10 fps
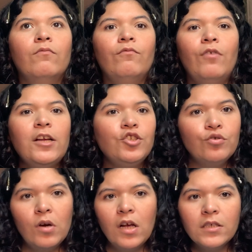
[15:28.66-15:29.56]

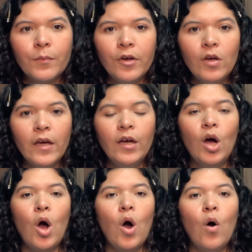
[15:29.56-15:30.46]
restaurants where you can
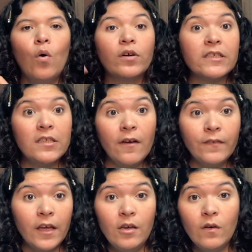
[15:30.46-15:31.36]
go or
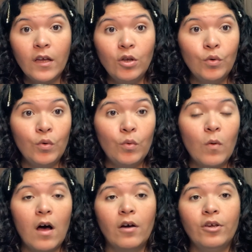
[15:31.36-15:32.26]
stuff that you can do
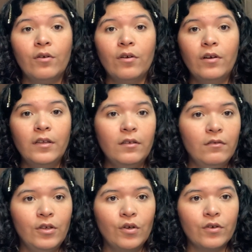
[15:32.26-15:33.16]
while you're in
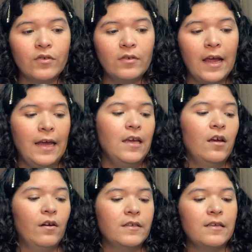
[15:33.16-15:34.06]
your stay
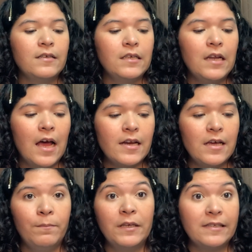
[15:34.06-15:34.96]
here in
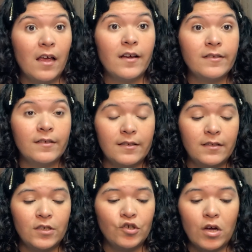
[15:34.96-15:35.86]
Cincinnati, besides
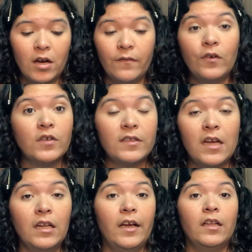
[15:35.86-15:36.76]
StitchCon if you're
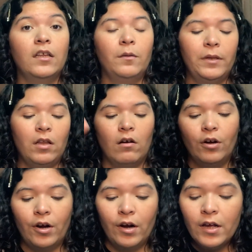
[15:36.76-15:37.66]
staying like a little bit
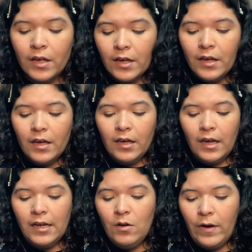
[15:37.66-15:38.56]
longer.
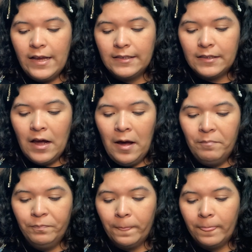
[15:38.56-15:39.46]
Anyways,
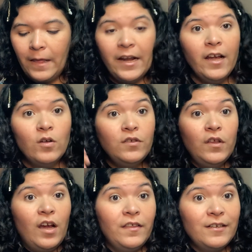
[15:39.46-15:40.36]
then I go to
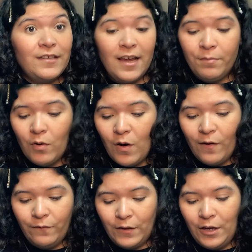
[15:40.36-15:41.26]
the other table
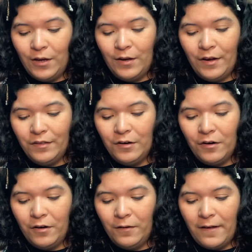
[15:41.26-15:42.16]
of the
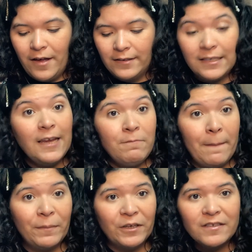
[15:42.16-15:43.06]
other team
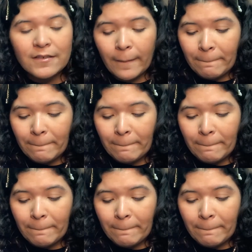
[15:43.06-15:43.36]
members